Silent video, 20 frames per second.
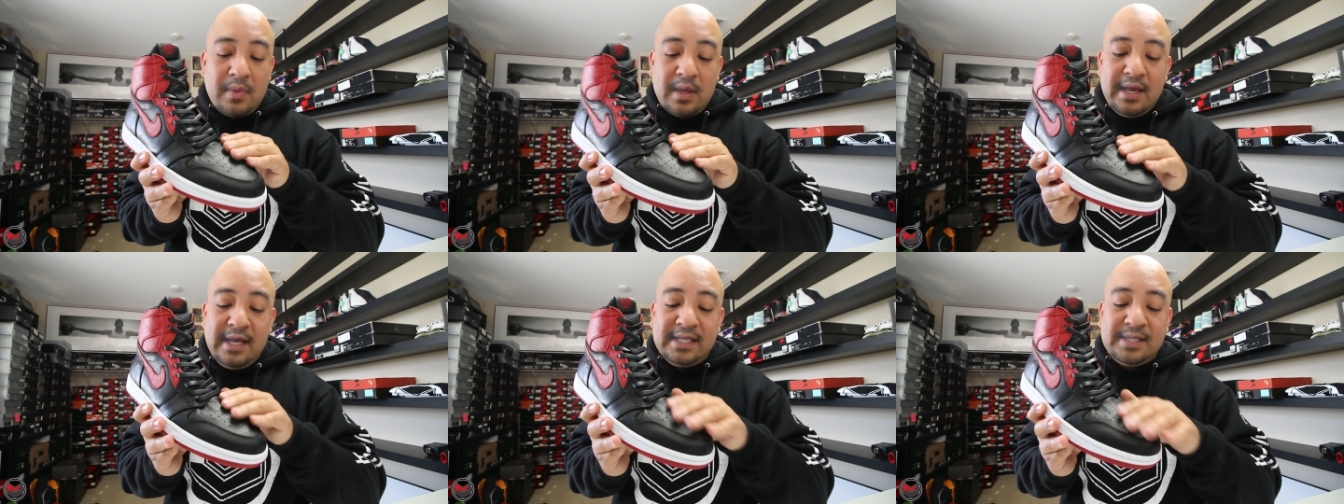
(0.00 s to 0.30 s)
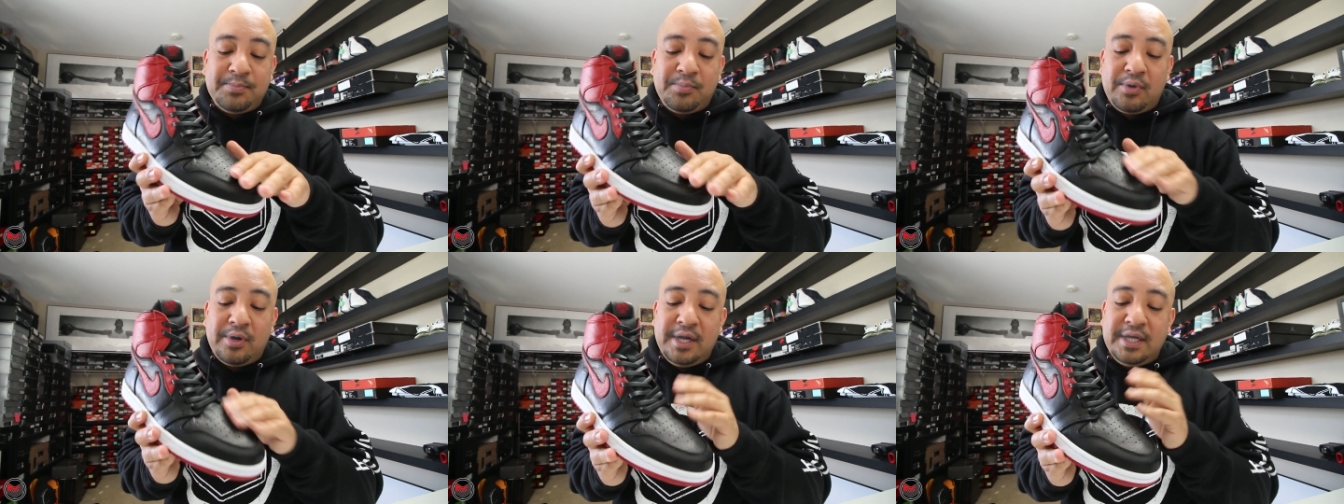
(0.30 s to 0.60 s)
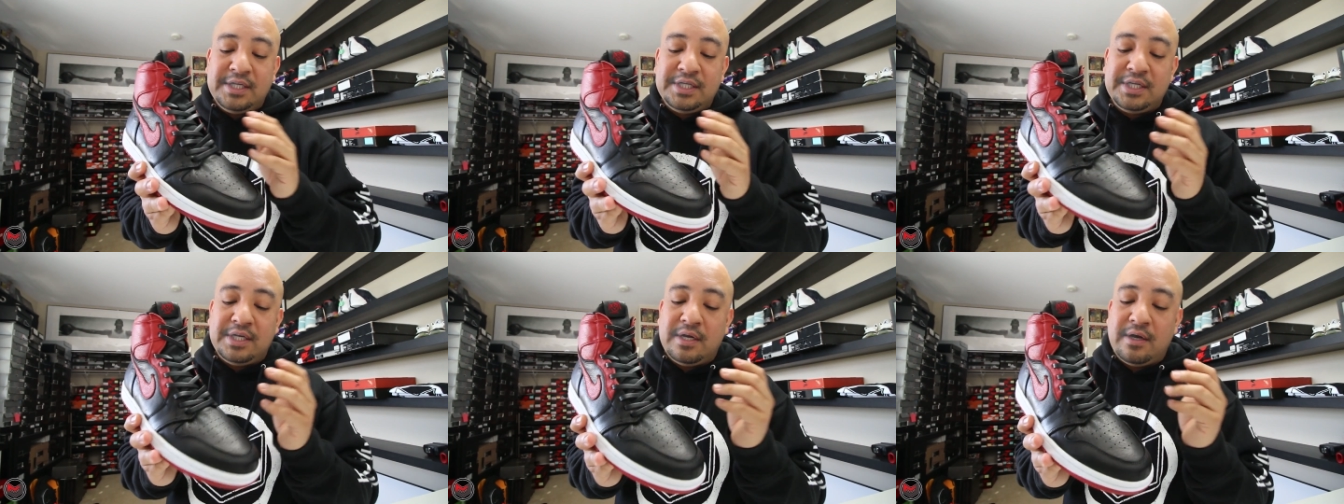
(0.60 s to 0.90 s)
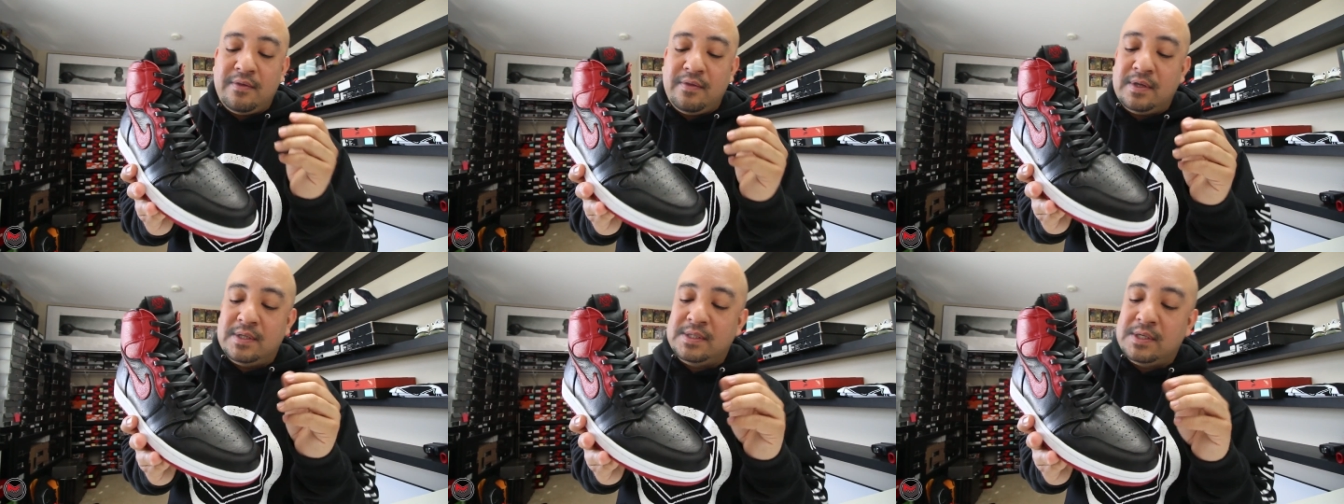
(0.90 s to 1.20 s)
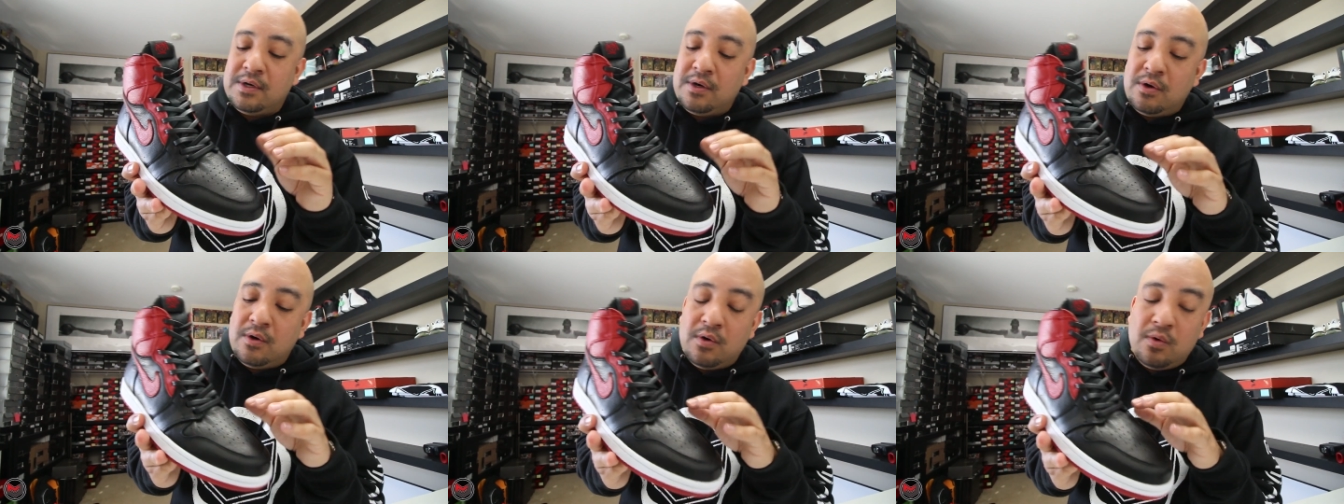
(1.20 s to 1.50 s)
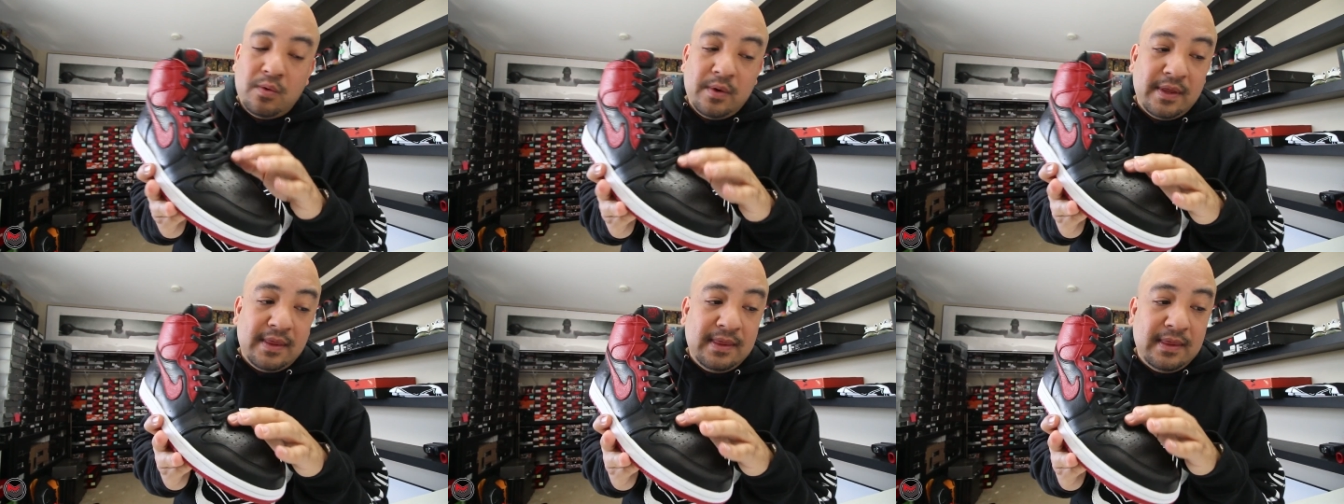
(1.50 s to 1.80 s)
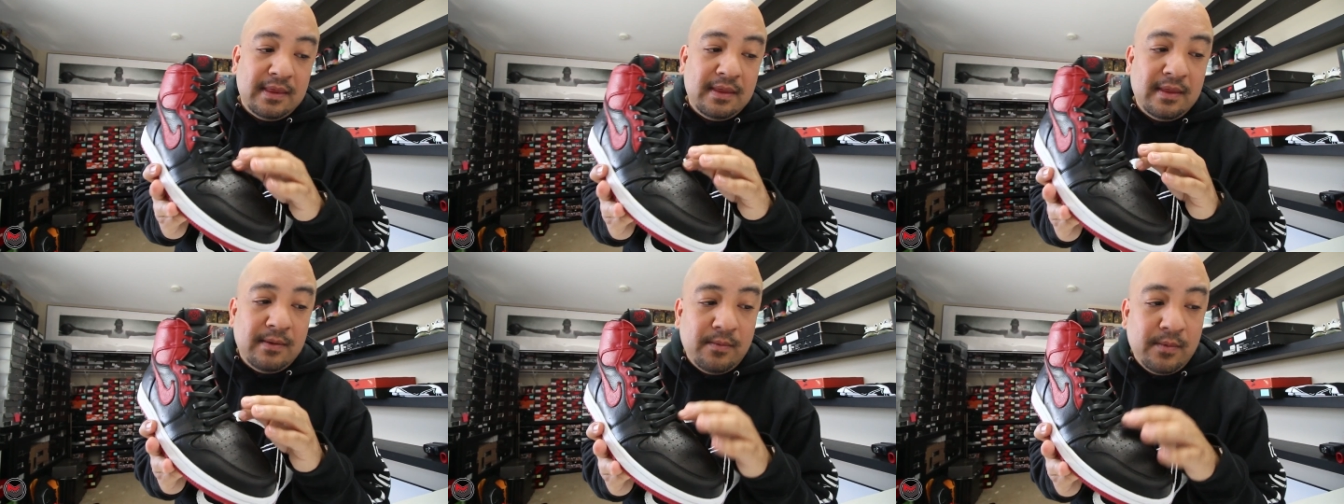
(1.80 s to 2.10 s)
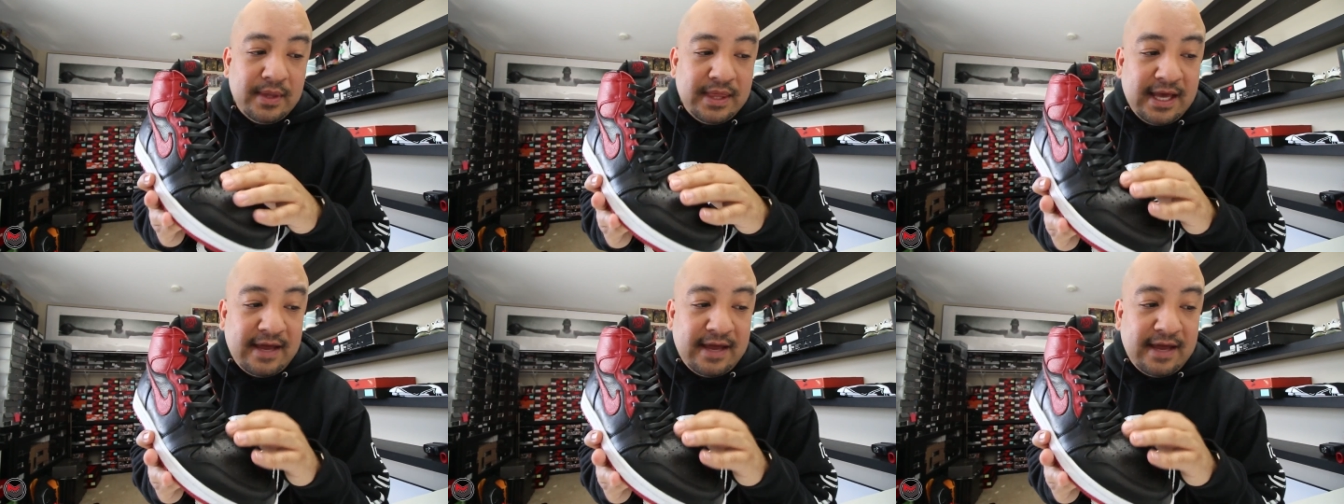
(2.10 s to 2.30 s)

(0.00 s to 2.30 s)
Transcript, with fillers: inspiration on the toe with with